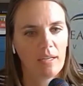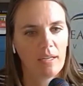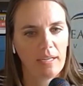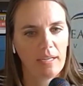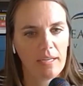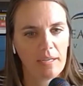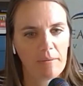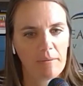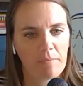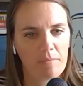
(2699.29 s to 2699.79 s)

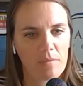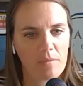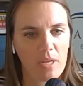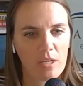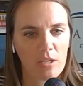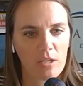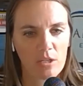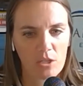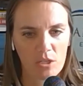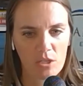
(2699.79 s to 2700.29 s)

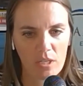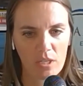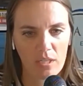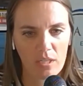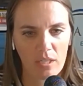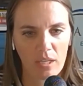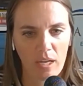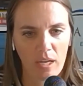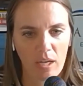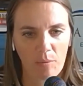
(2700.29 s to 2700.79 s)
And
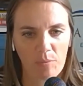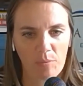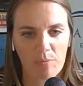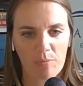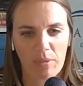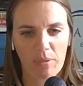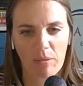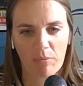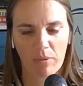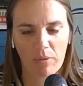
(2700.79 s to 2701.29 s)
she helps
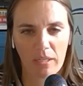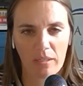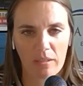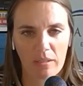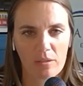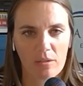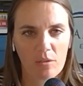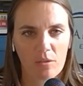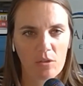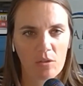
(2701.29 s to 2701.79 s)
me
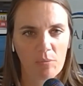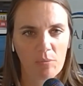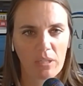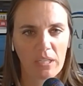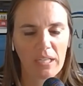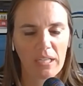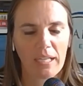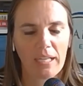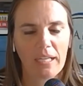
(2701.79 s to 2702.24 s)
run social media.